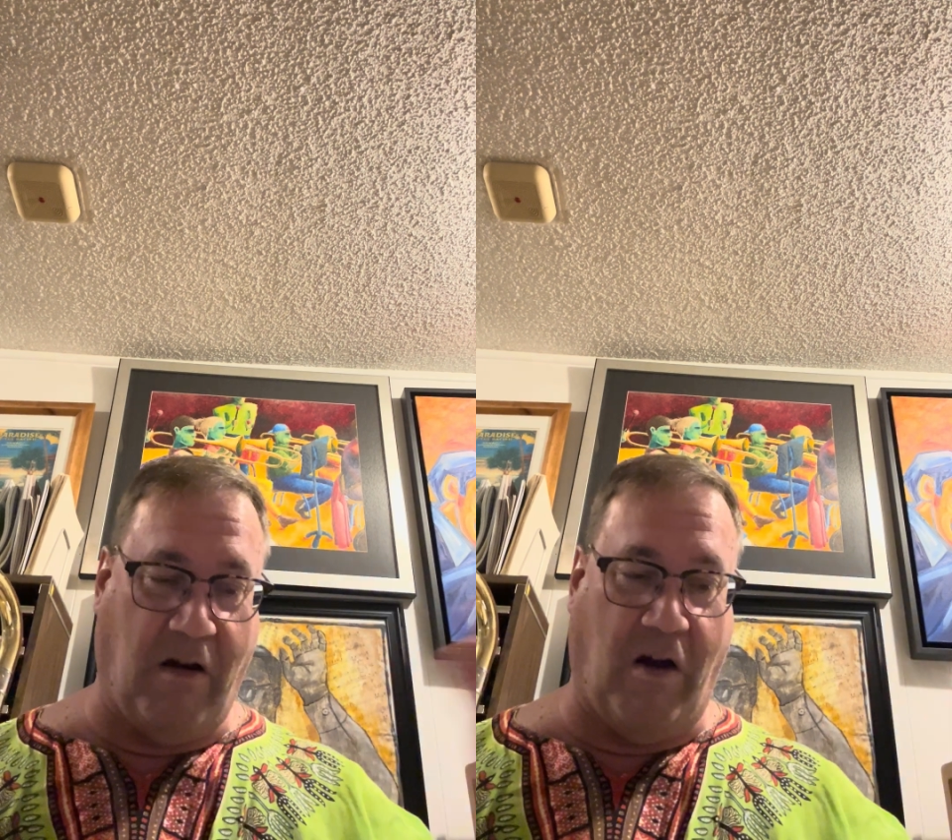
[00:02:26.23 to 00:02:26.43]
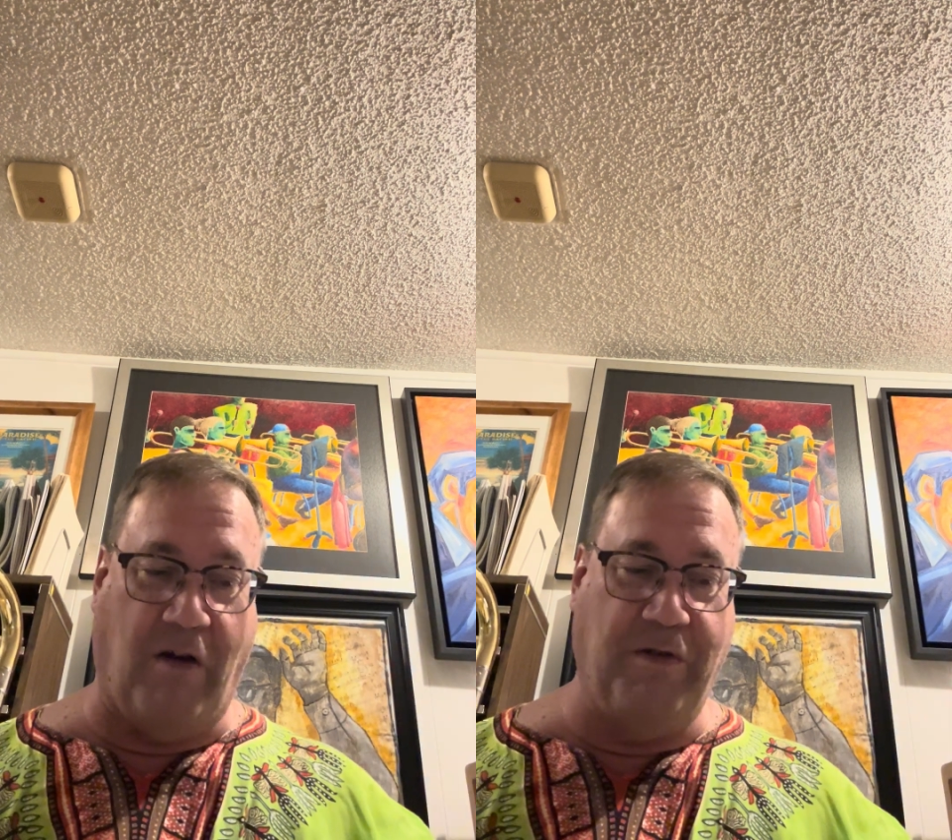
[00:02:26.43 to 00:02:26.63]

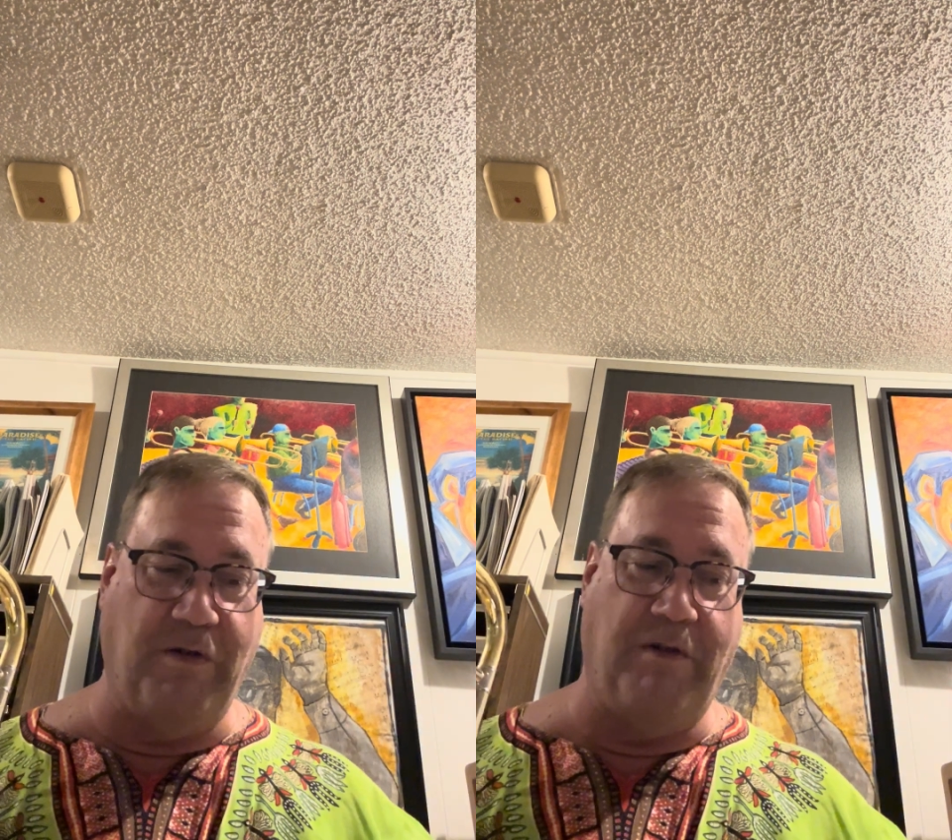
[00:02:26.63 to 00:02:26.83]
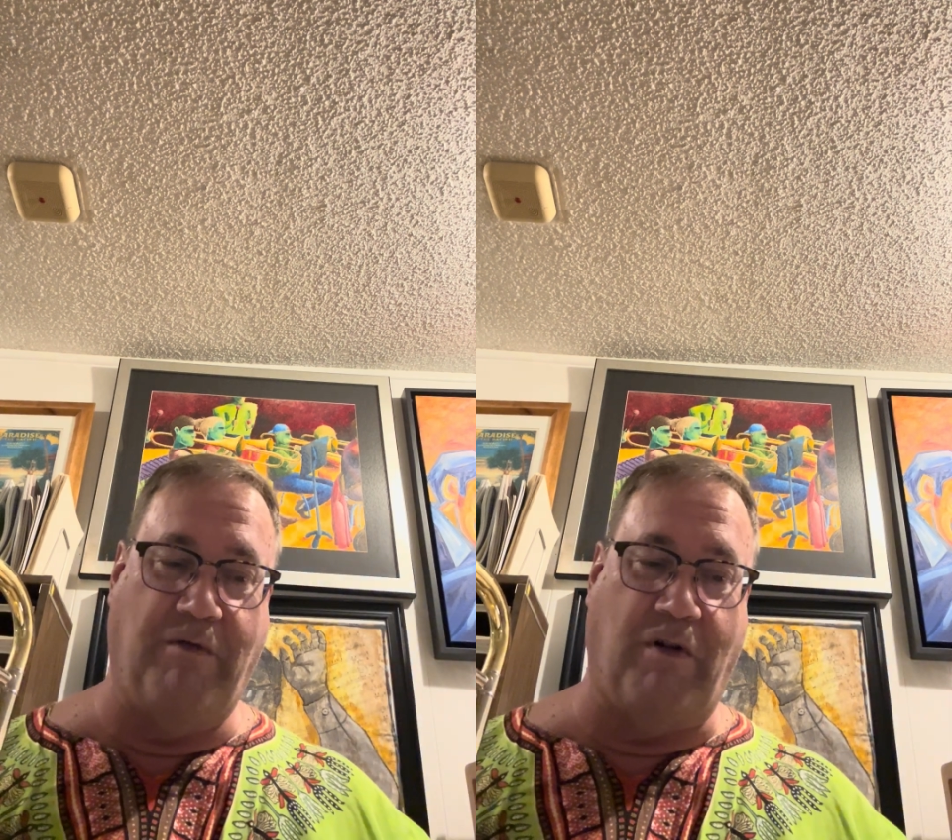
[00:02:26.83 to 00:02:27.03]
all
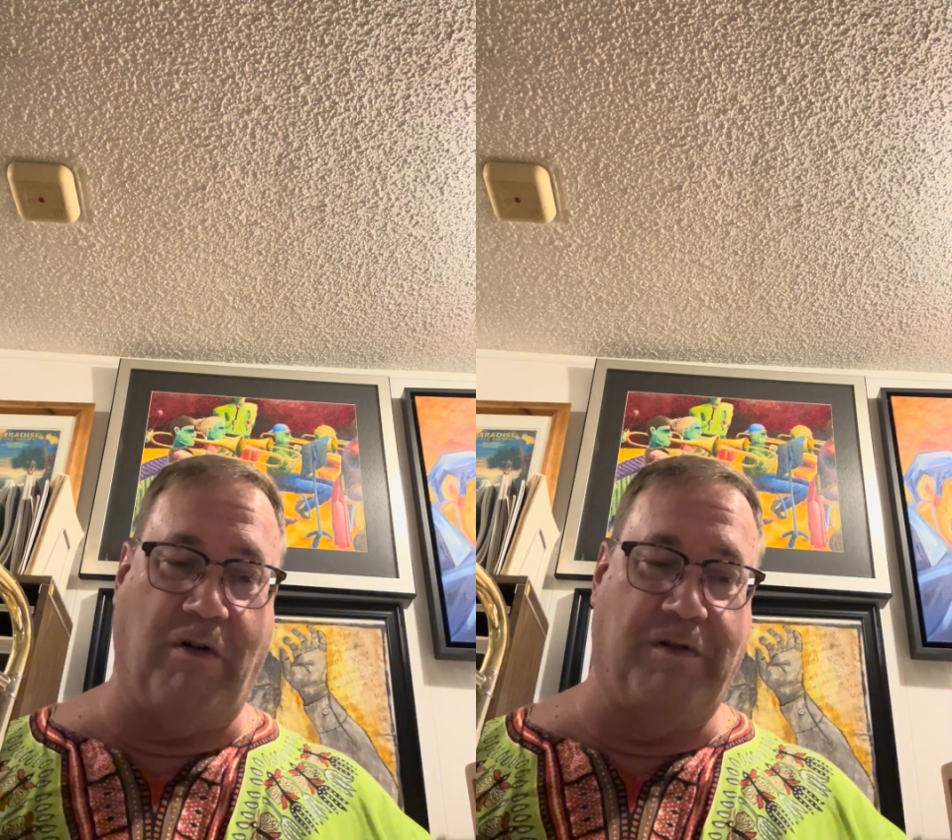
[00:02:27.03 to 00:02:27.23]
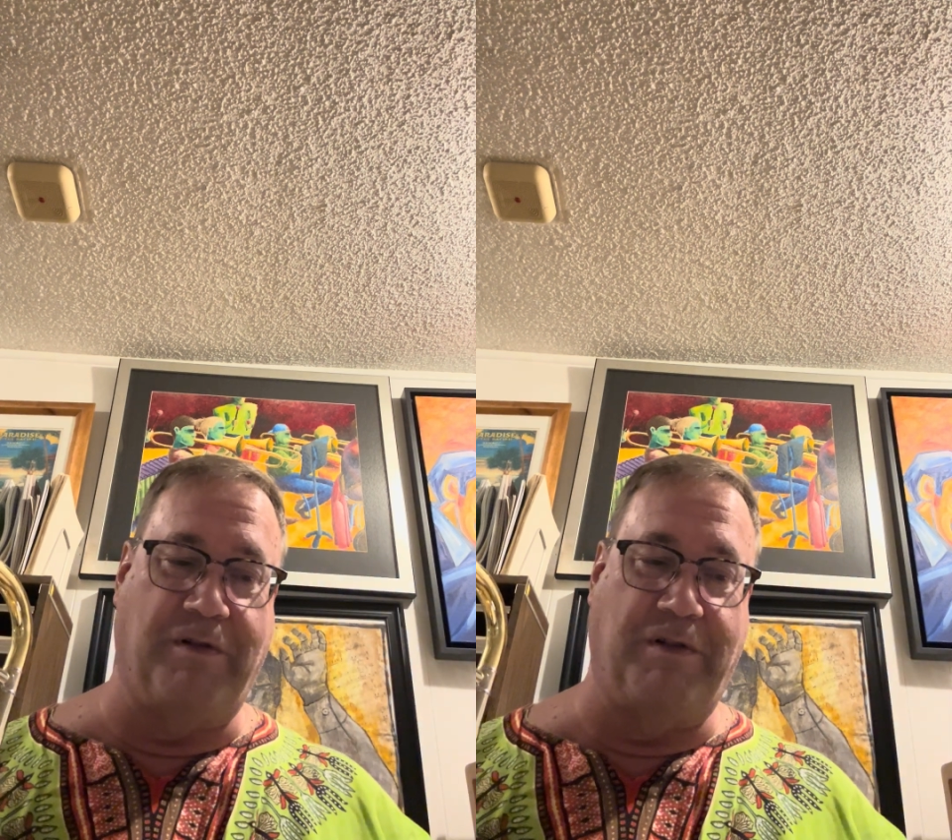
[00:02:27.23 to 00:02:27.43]
during
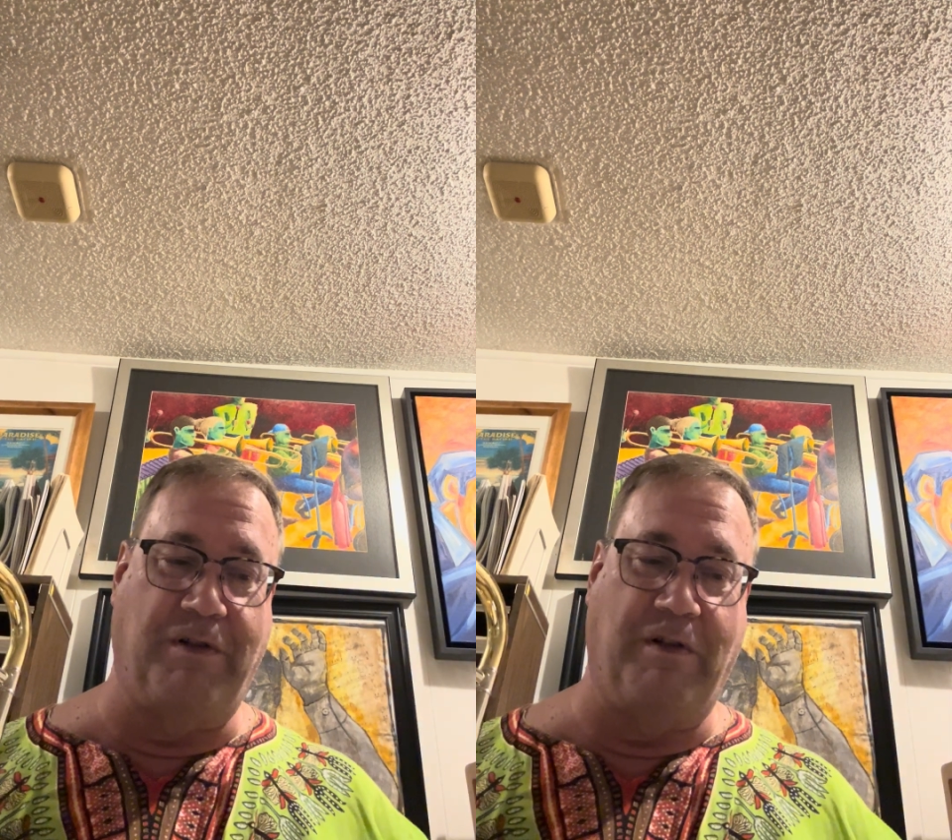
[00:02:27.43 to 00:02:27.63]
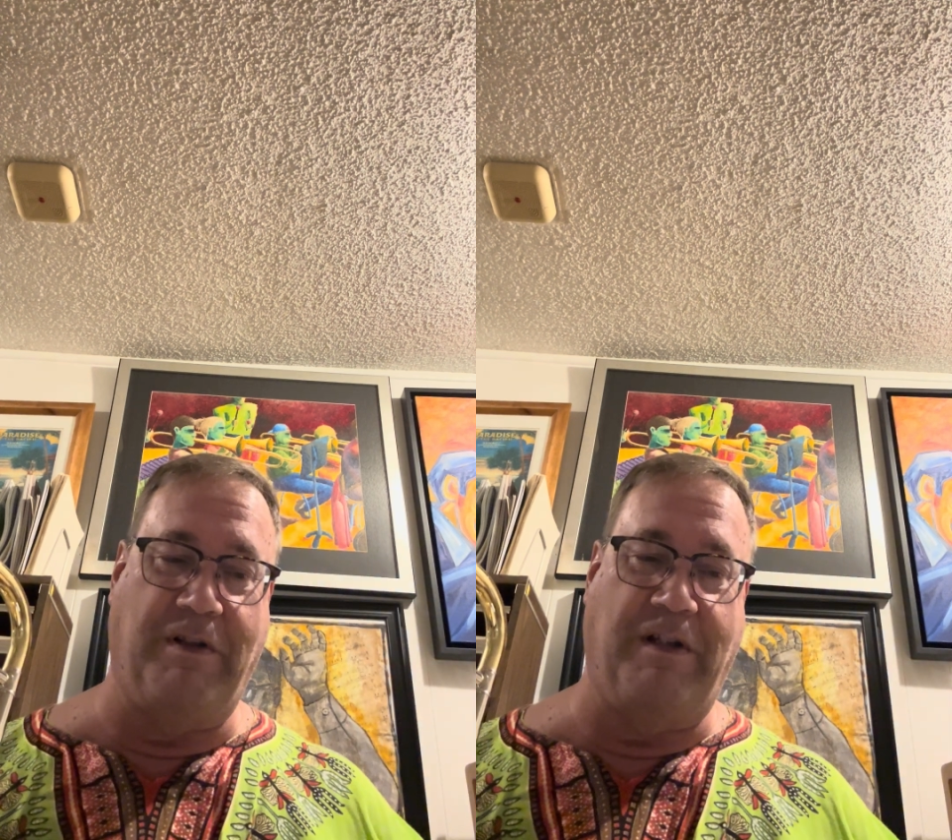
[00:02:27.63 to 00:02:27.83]
rehearsals
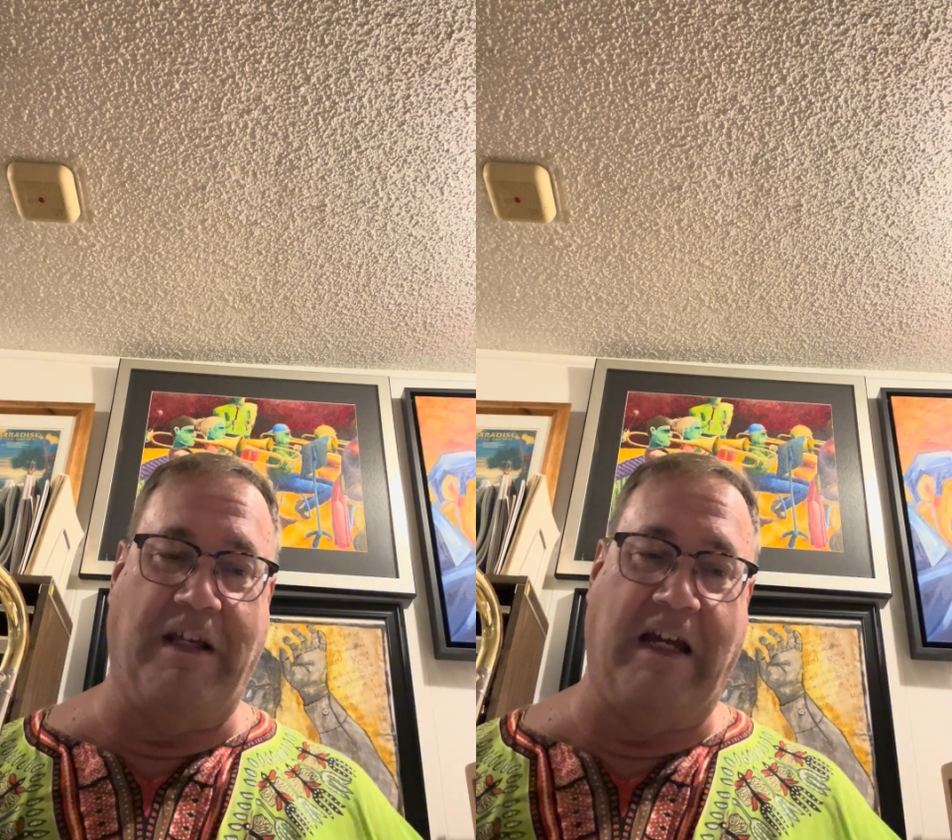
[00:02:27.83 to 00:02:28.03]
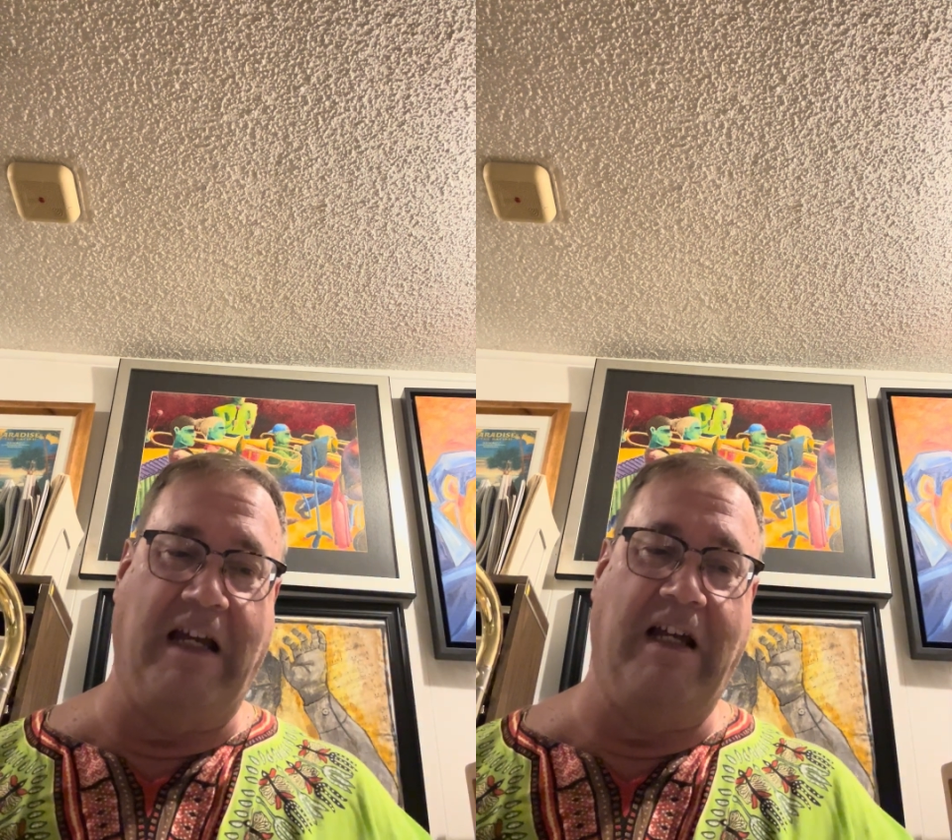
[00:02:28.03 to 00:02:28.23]
during the
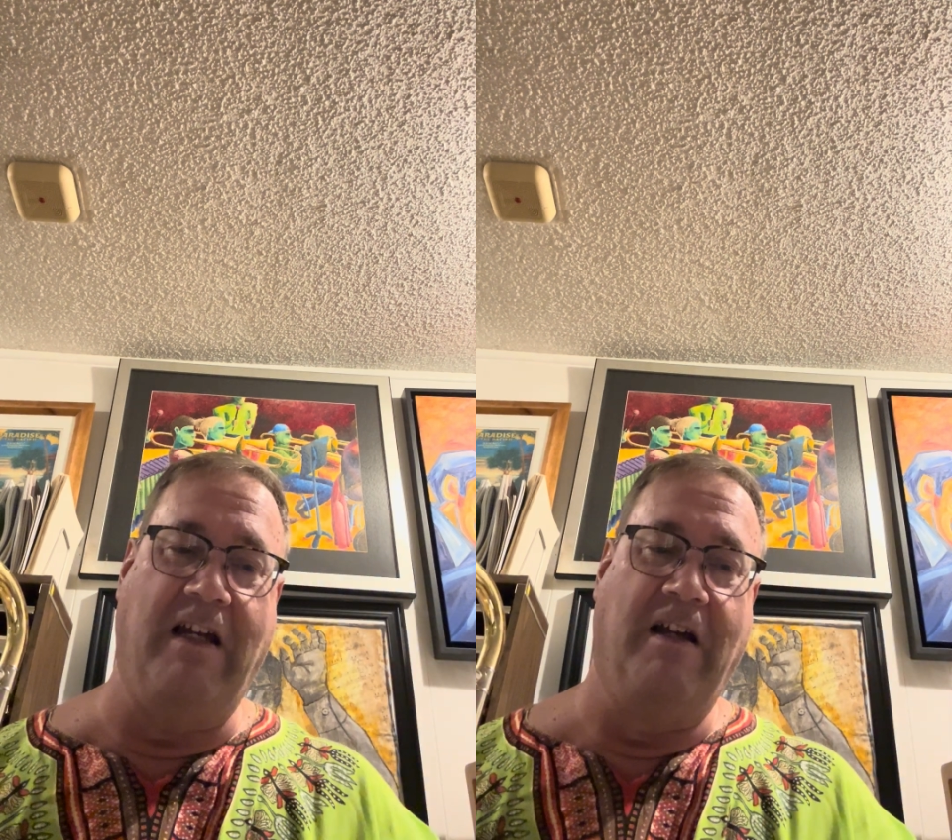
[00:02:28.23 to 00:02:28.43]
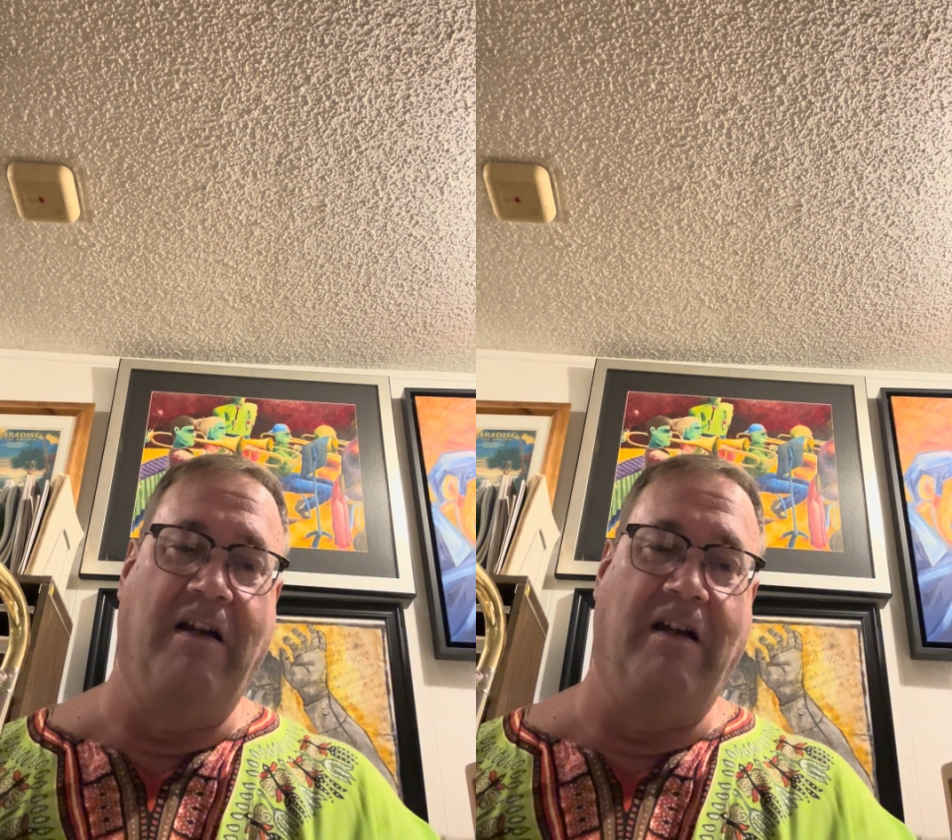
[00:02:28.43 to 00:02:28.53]
day,